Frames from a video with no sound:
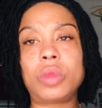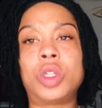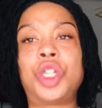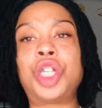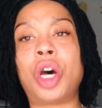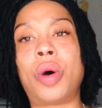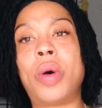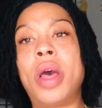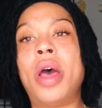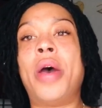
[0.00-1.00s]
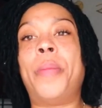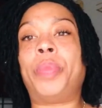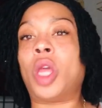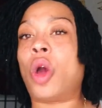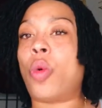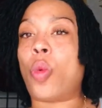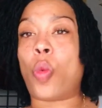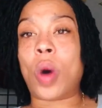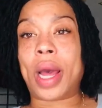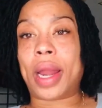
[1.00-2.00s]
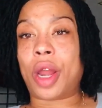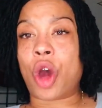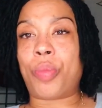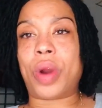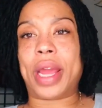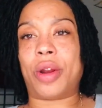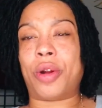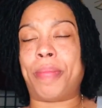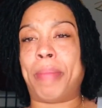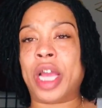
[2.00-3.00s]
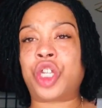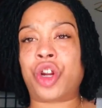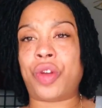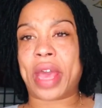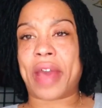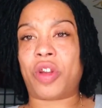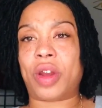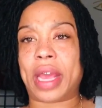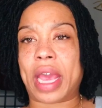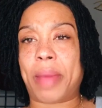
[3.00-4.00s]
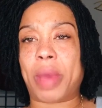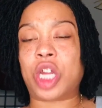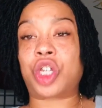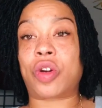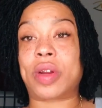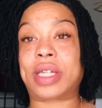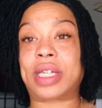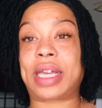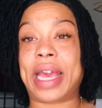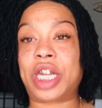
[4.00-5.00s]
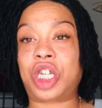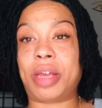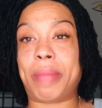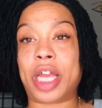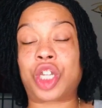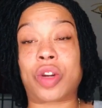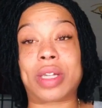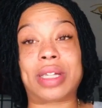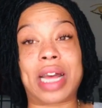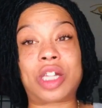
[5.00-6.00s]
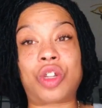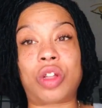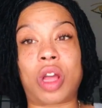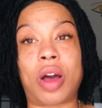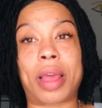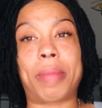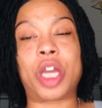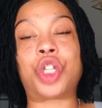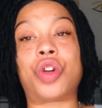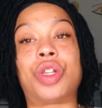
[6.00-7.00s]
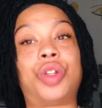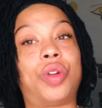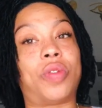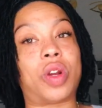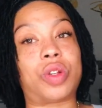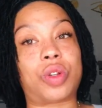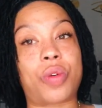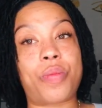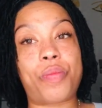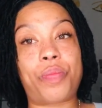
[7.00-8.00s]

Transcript: so one, no-brainer, make sure you have your name, make sure it's catchy, make sure it's not too long, and make sure it's universal.